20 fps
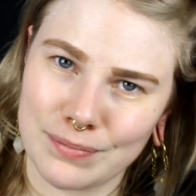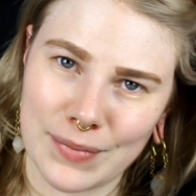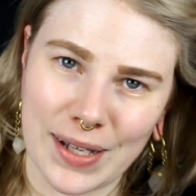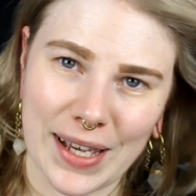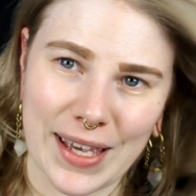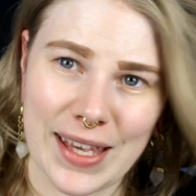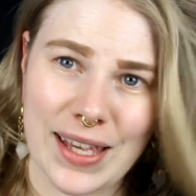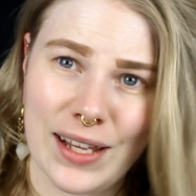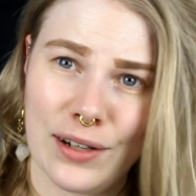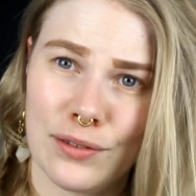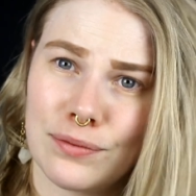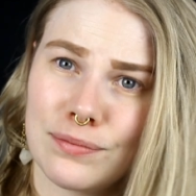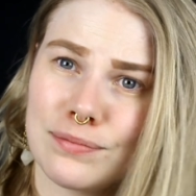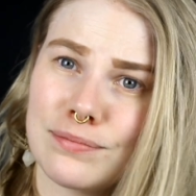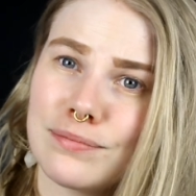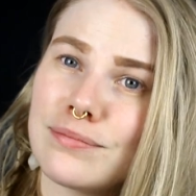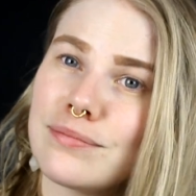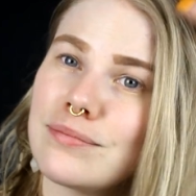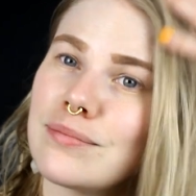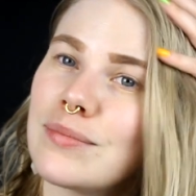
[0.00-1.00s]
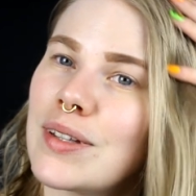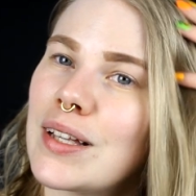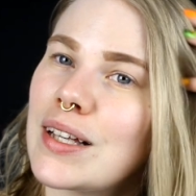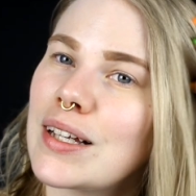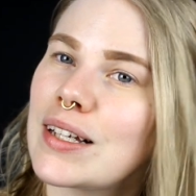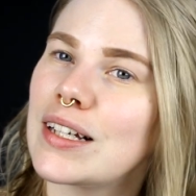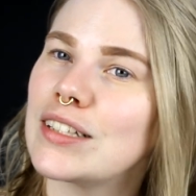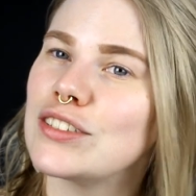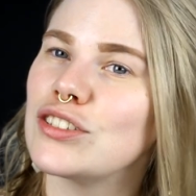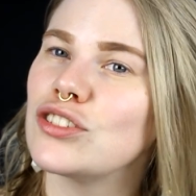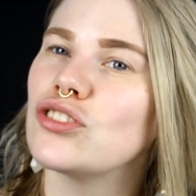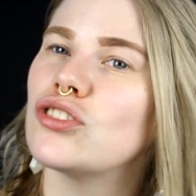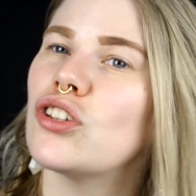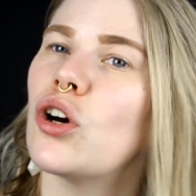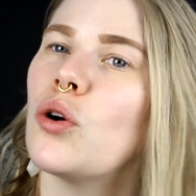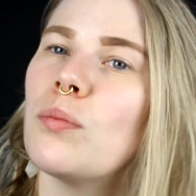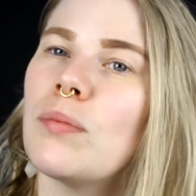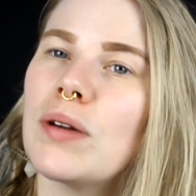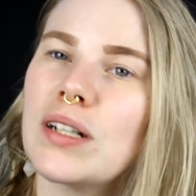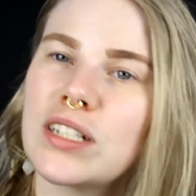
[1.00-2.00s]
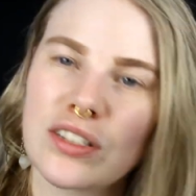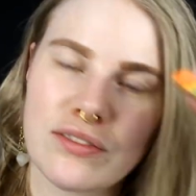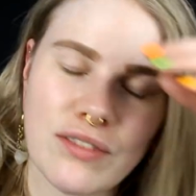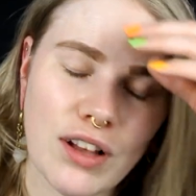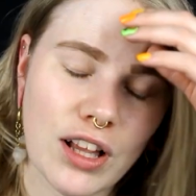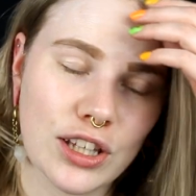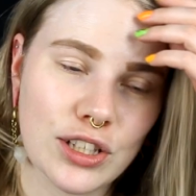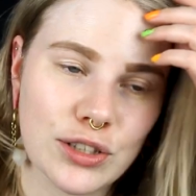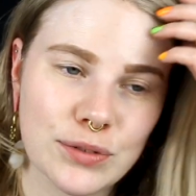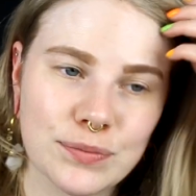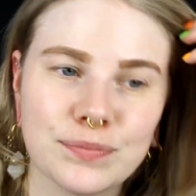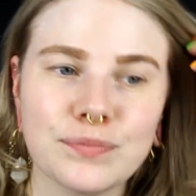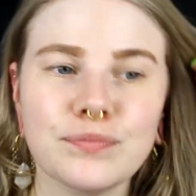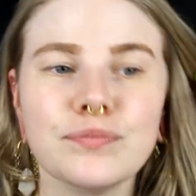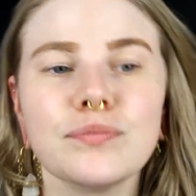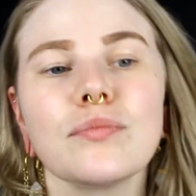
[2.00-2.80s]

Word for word: My hair got so much volume.